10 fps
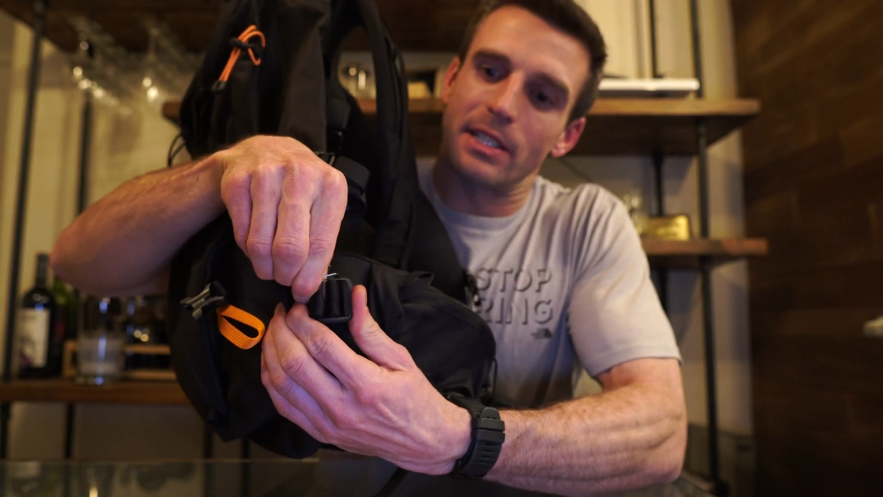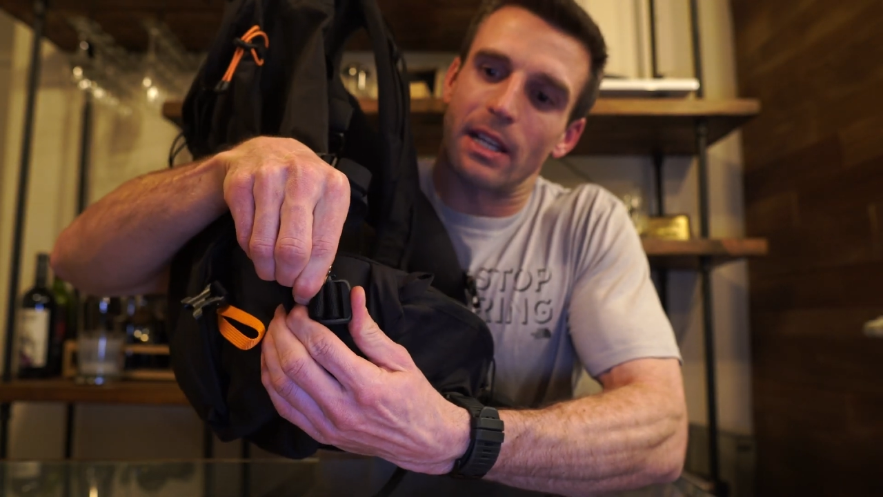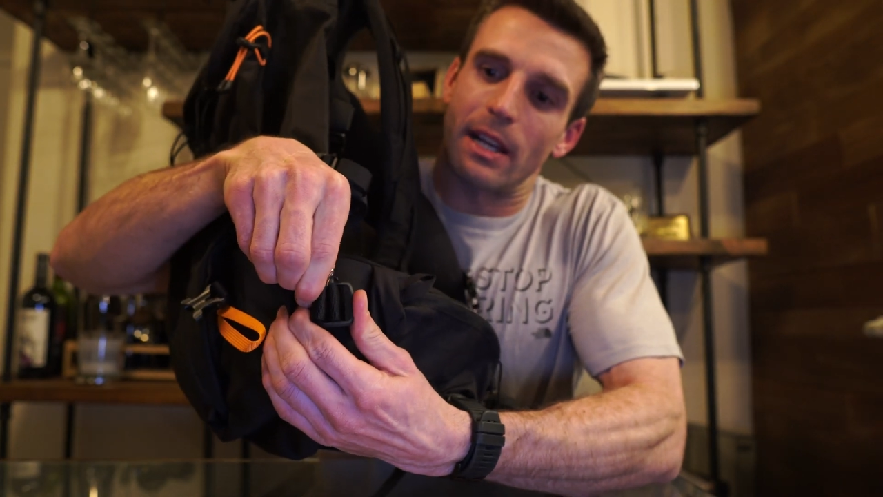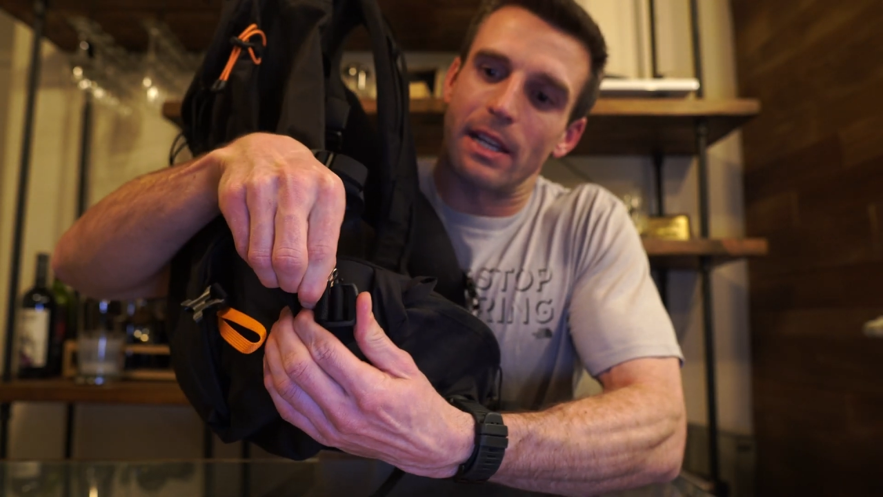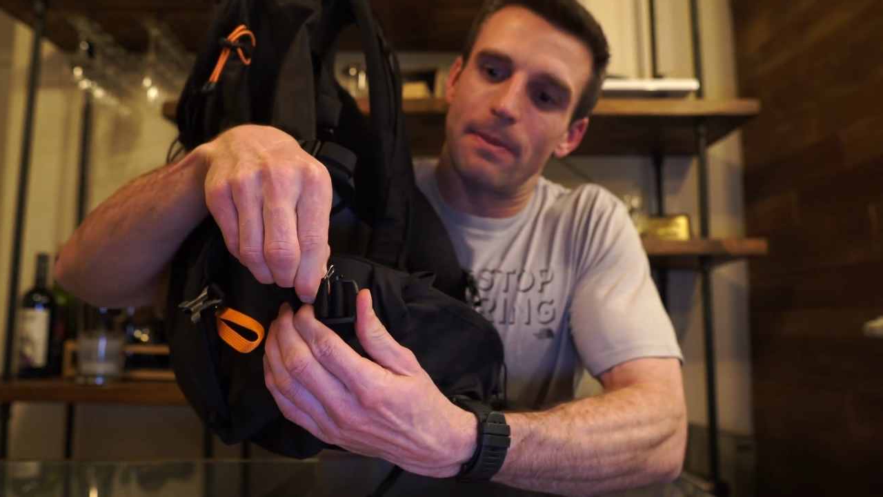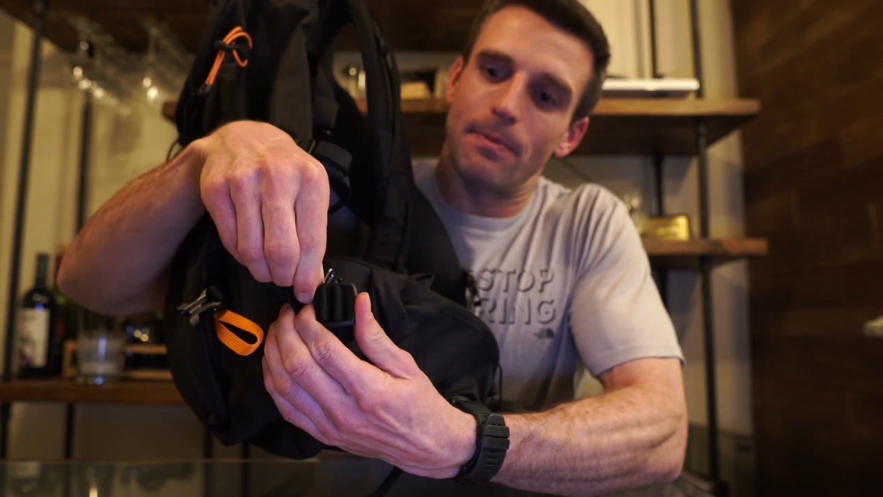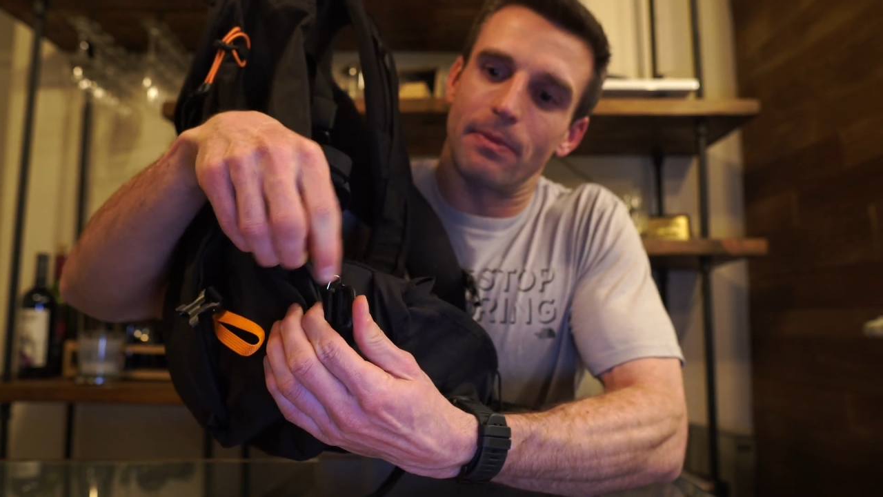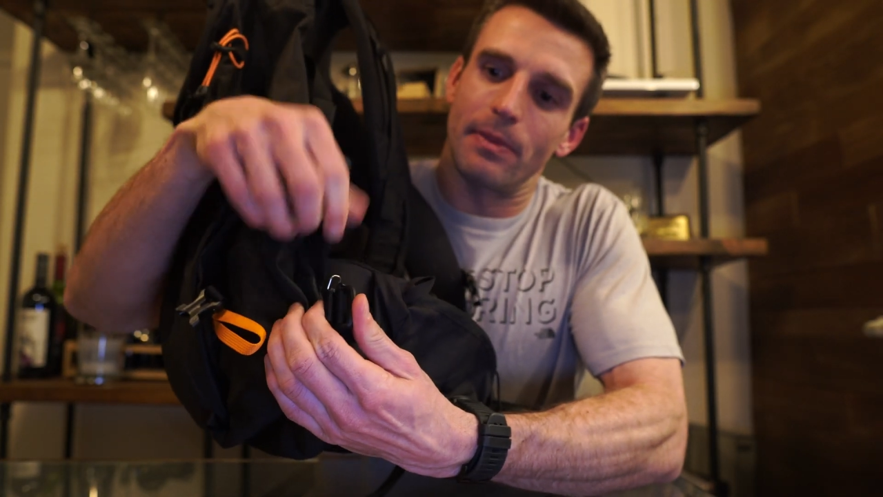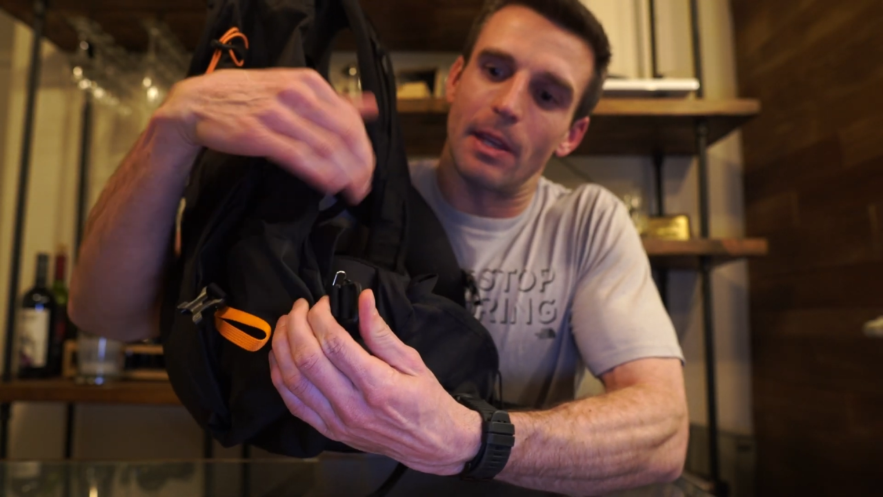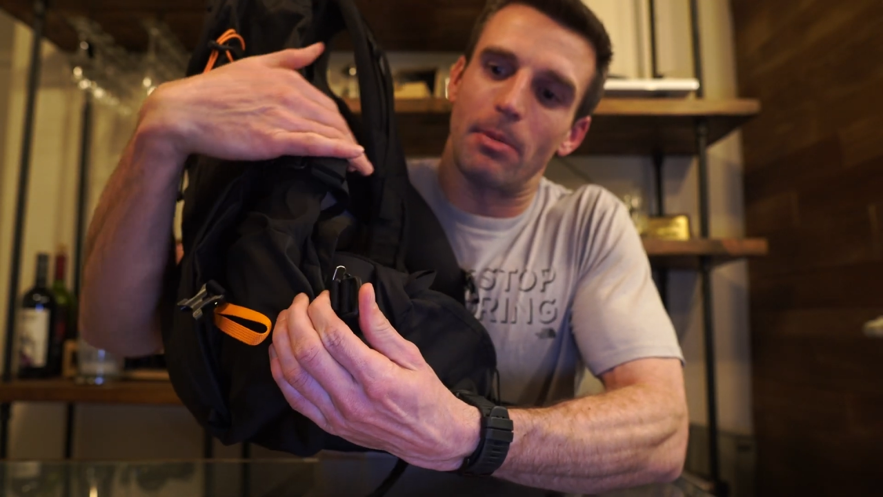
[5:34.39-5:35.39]
guy,
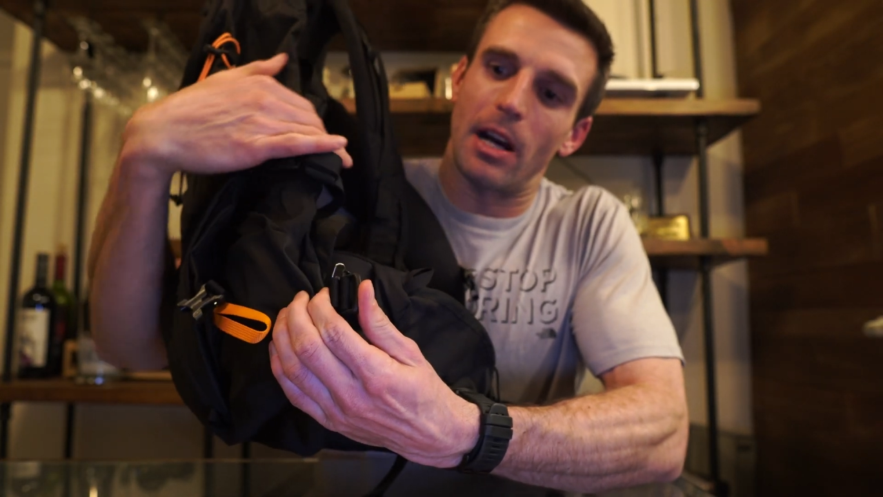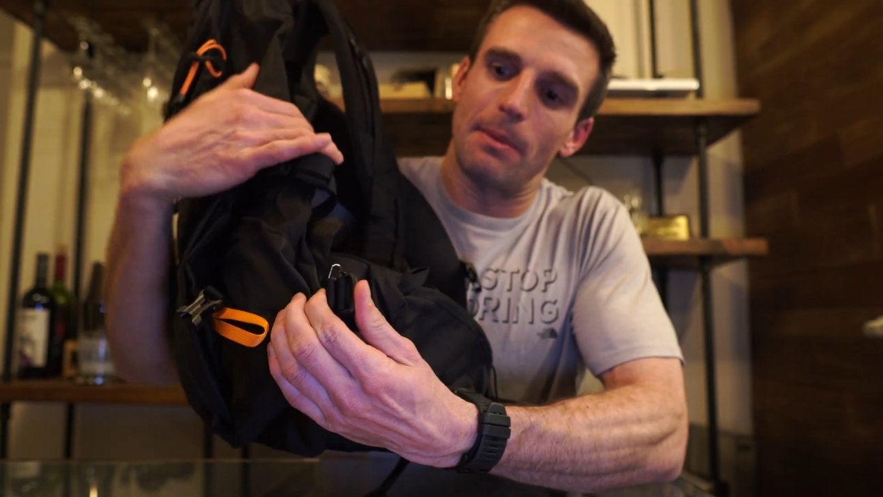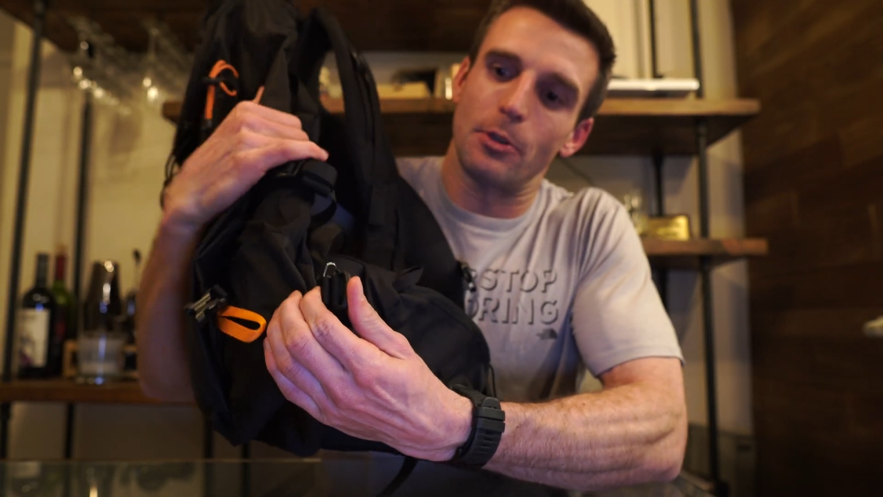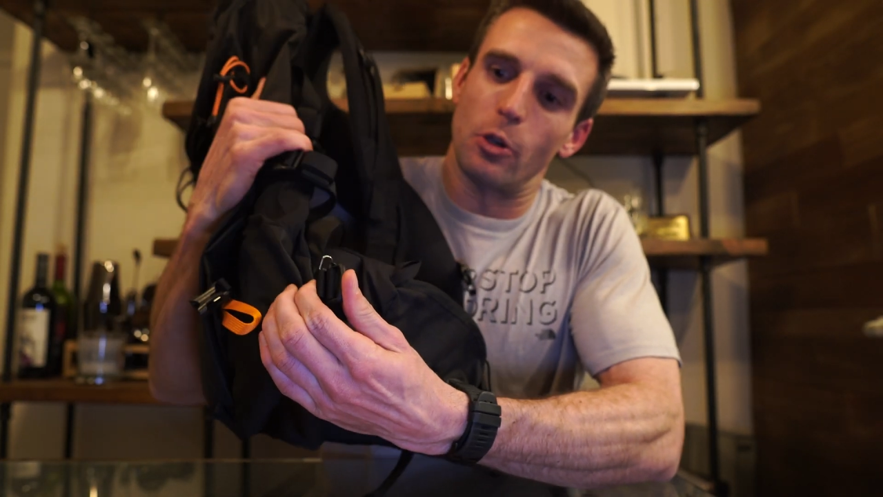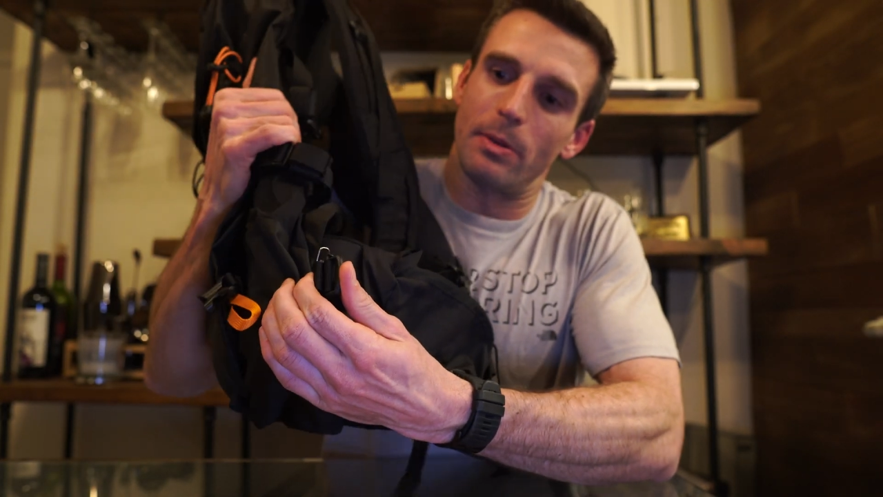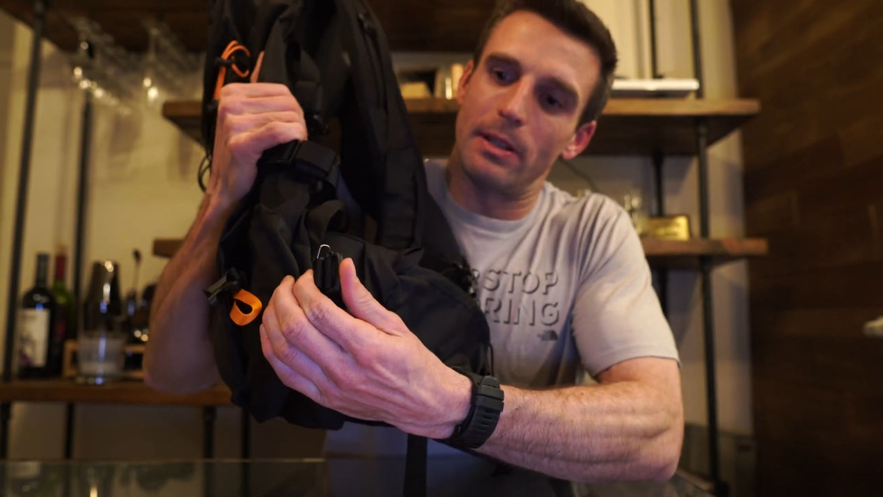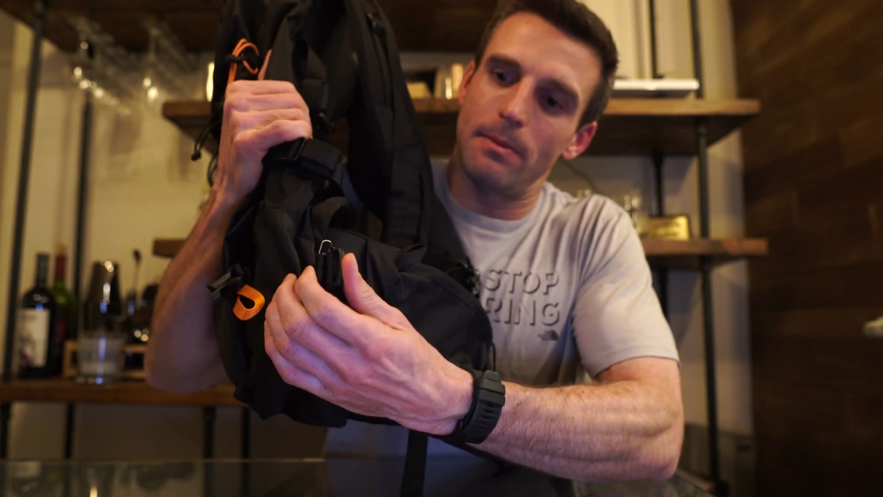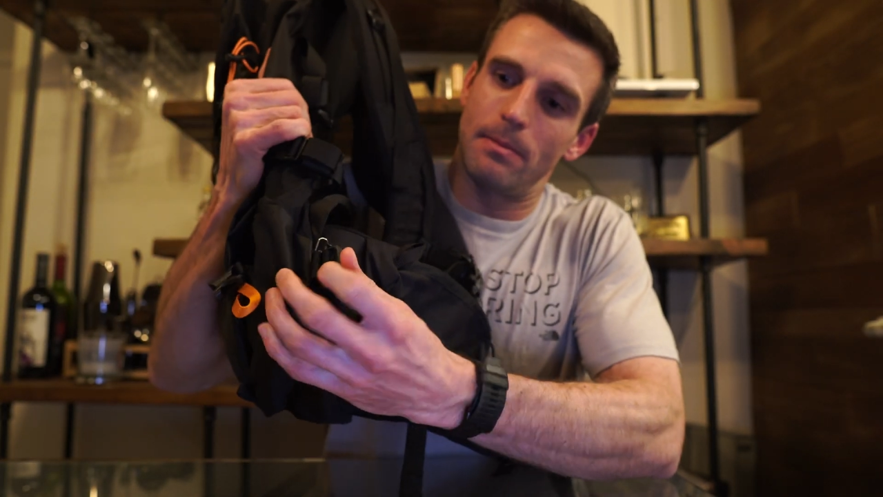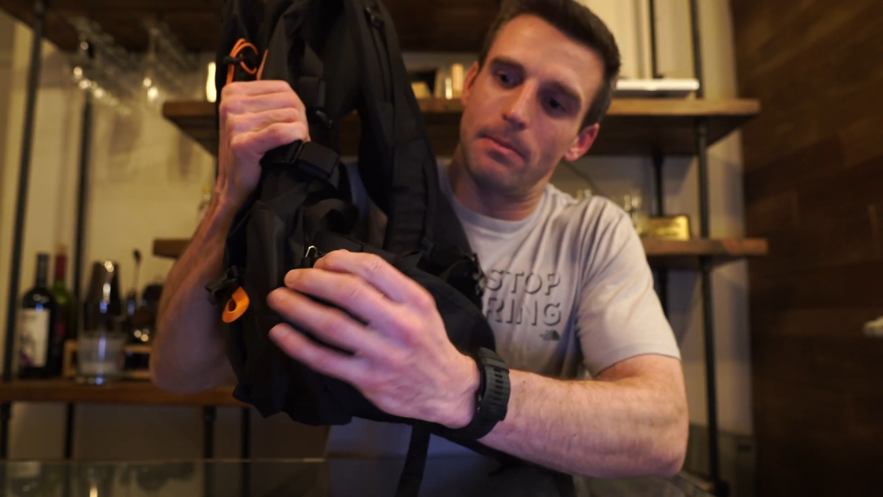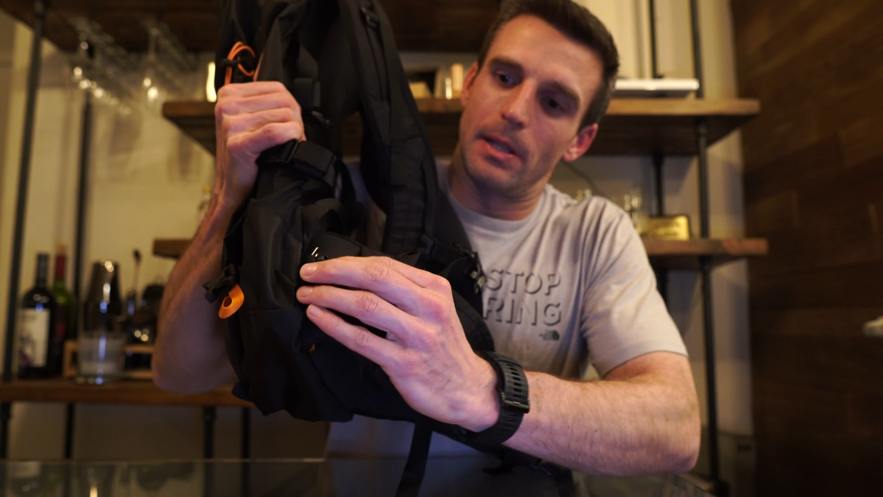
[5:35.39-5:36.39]
it pops open,